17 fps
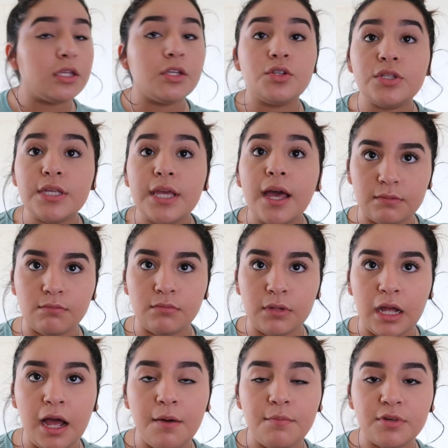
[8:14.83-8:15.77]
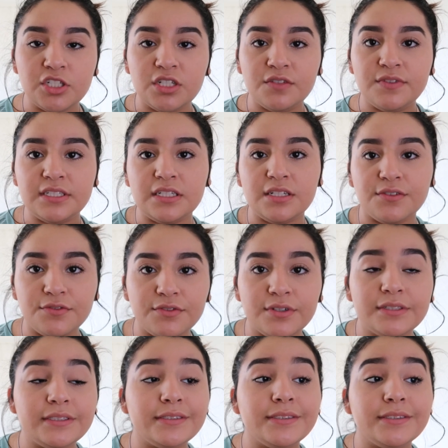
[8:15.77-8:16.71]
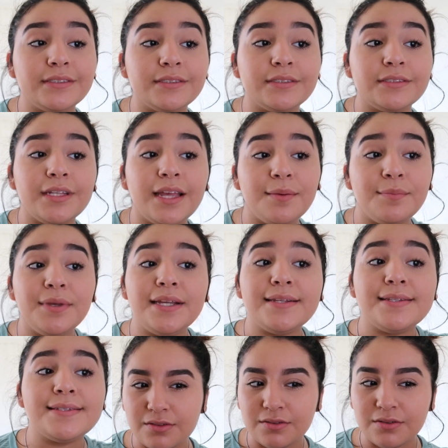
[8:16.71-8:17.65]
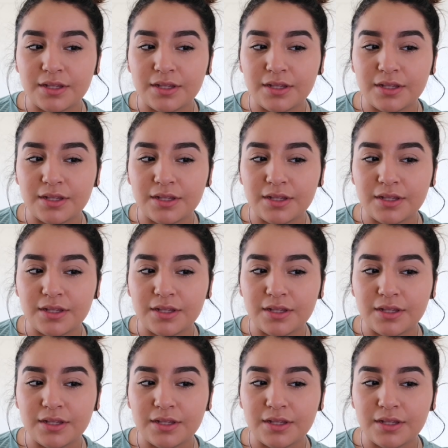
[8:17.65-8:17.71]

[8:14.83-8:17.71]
You see how much of a difference it makes?